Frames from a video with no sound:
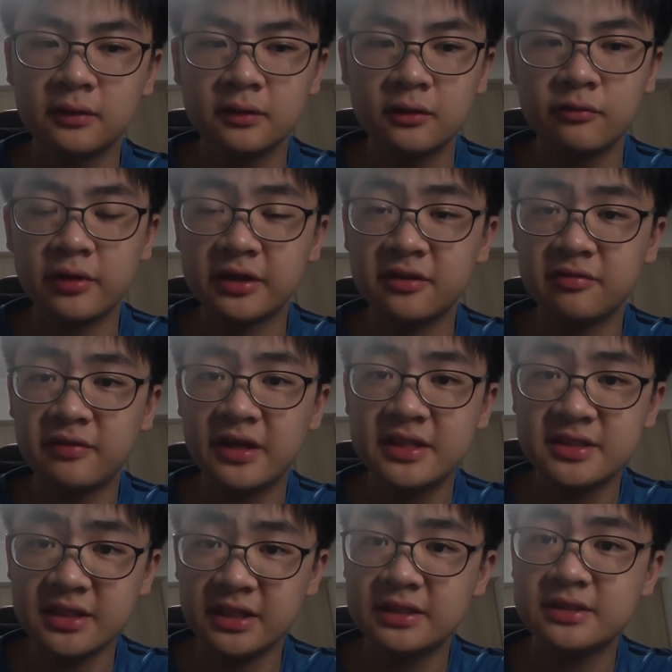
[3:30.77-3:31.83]
rectifies
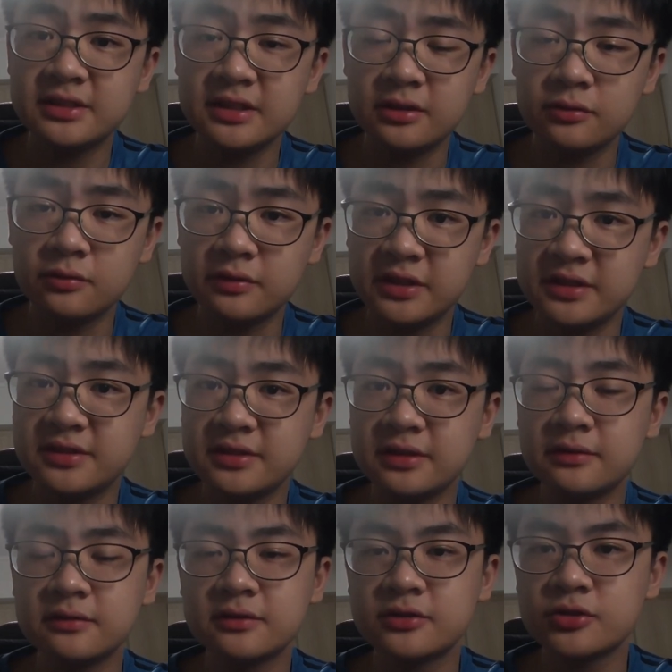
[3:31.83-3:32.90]
AC into DC.
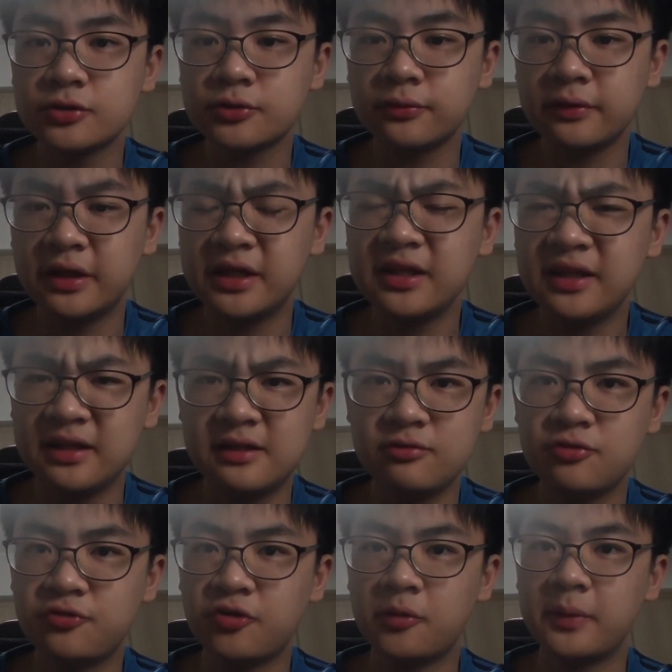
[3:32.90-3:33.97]
So and then they give you
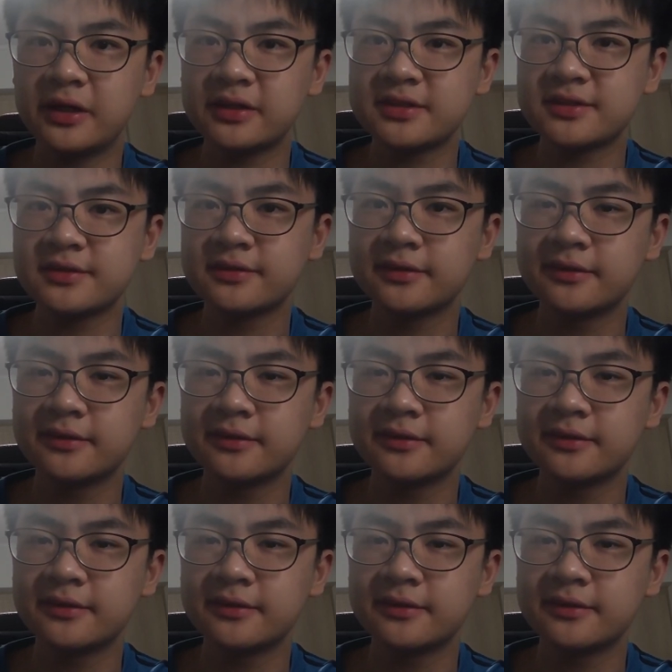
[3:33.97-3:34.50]
4 marks.